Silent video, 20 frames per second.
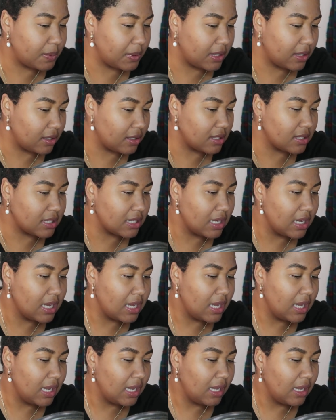because
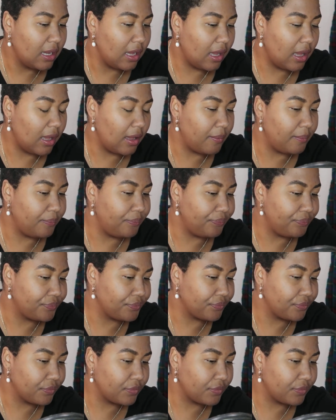um,